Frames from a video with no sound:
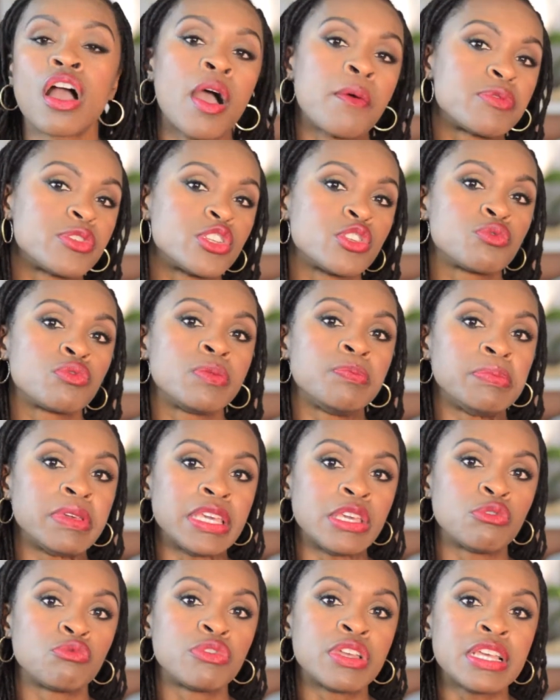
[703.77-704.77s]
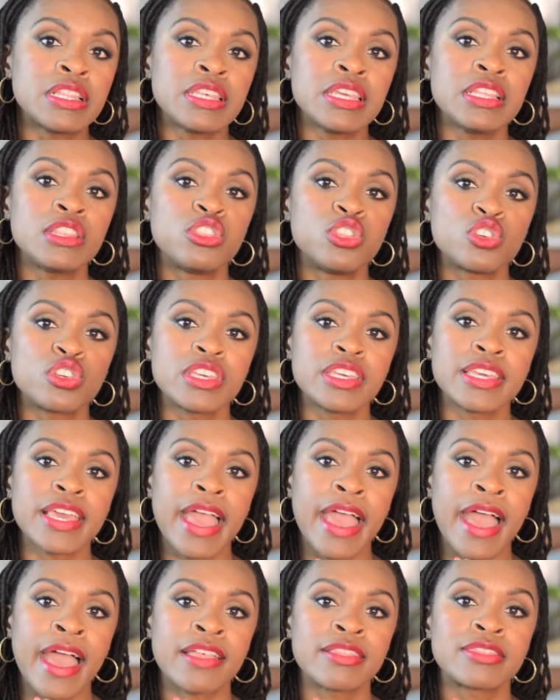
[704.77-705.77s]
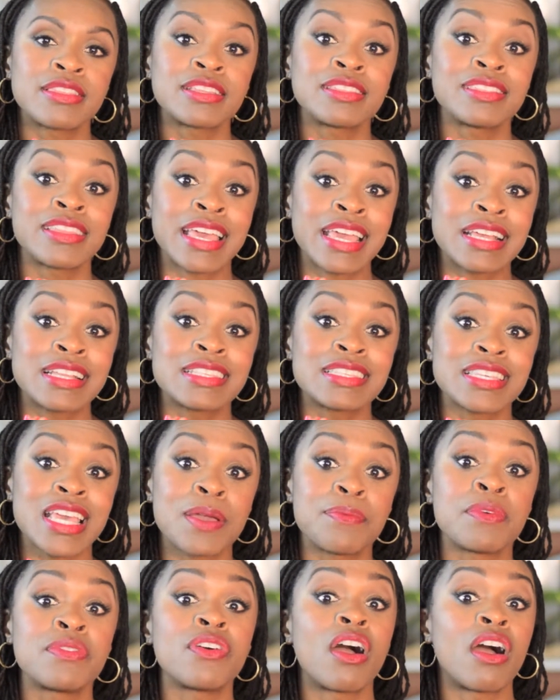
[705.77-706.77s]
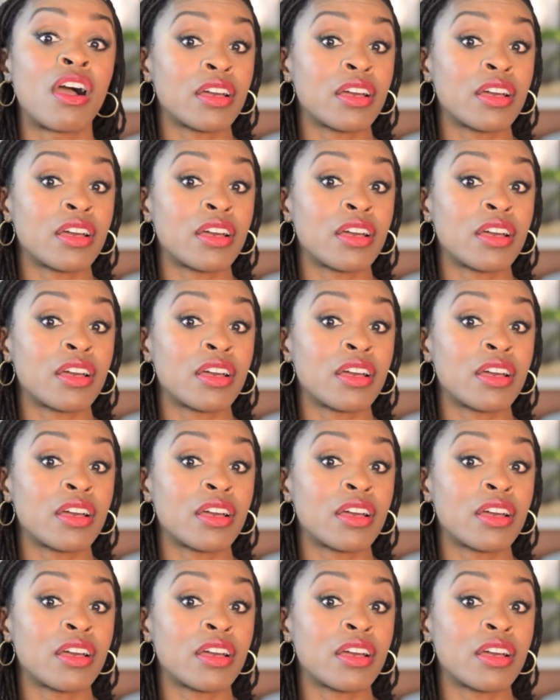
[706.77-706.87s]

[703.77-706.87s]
option would be really looking at the landscape of